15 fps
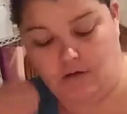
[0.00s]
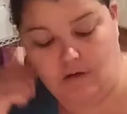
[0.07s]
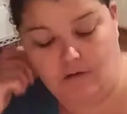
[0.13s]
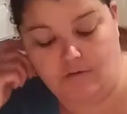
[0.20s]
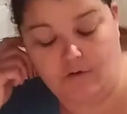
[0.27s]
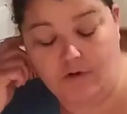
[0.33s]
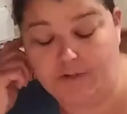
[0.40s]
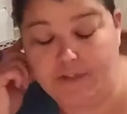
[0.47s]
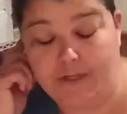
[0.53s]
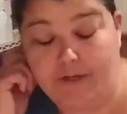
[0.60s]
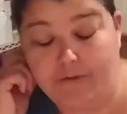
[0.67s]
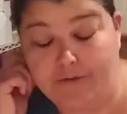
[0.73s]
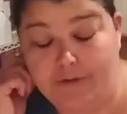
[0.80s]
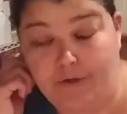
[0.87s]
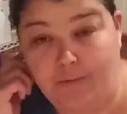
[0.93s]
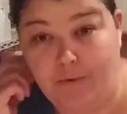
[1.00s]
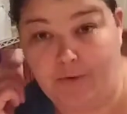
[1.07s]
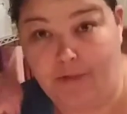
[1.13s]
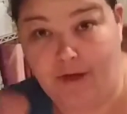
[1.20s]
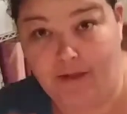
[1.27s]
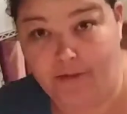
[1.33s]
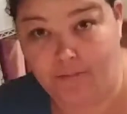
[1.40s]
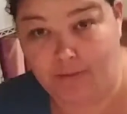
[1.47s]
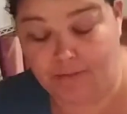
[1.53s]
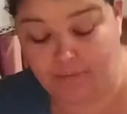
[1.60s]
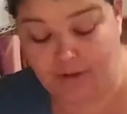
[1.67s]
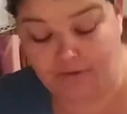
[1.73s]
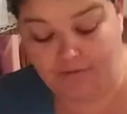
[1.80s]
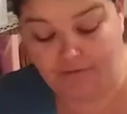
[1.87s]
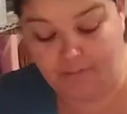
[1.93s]
Of course, I don't know where the other one
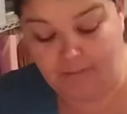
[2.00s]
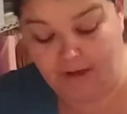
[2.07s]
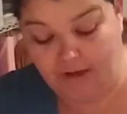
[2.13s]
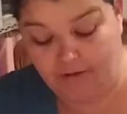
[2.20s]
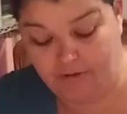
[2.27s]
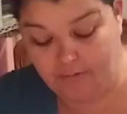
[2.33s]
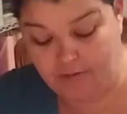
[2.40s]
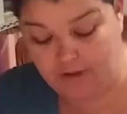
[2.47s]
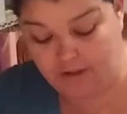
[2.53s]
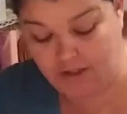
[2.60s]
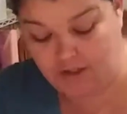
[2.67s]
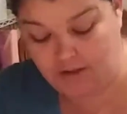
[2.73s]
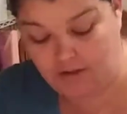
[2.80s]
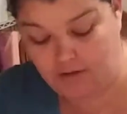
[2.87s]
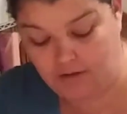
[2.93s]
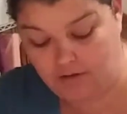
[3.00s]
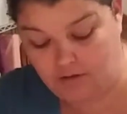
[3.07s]
went for my other machine.